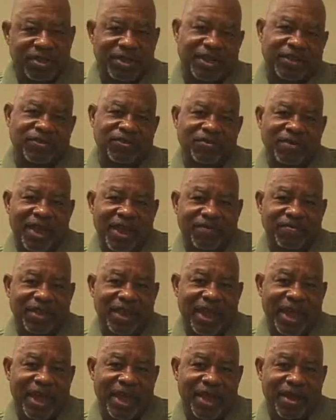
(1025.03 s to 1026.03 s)
that you have to
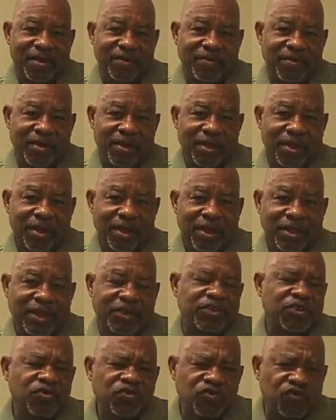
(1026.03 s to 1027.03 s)
have.
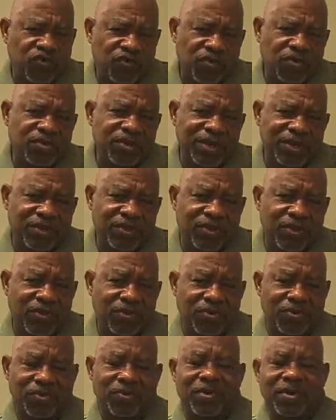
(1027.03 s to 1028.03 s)
That you truly
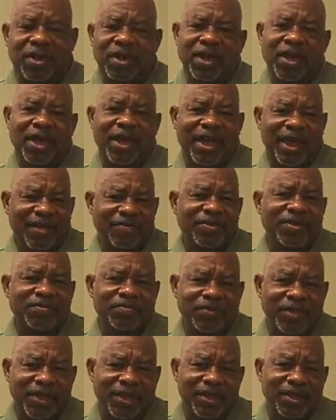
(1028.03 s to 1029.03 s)
do have to
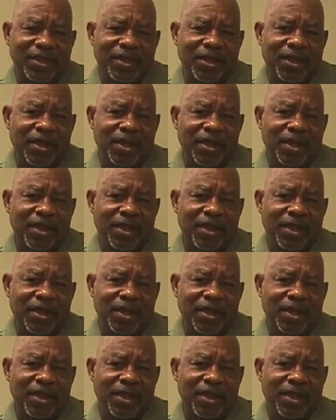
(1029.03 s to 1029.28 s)
be